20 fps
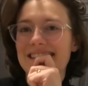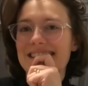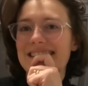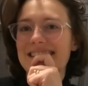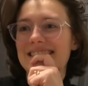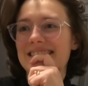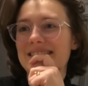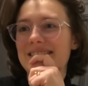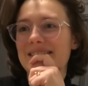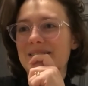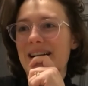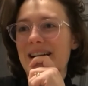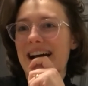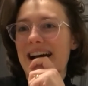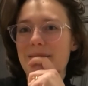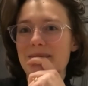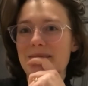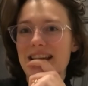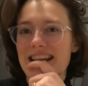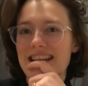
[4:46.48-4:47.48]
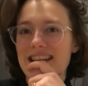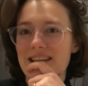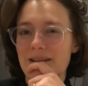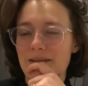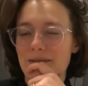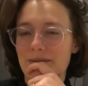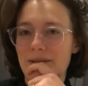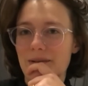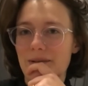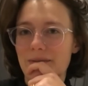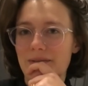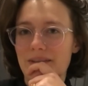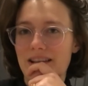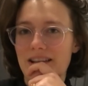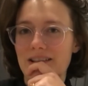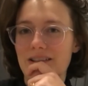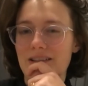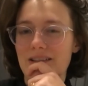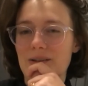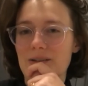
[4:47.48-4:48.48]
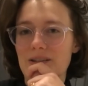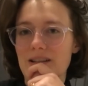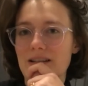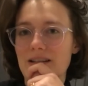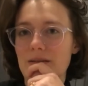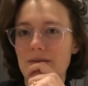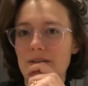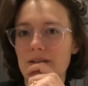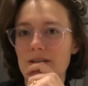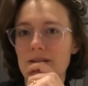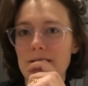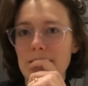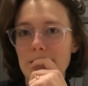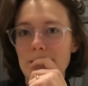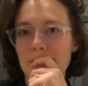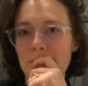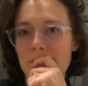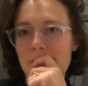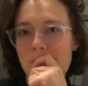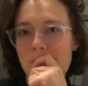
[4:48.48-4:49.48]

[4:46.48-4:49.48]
/ adaptation of those interviews.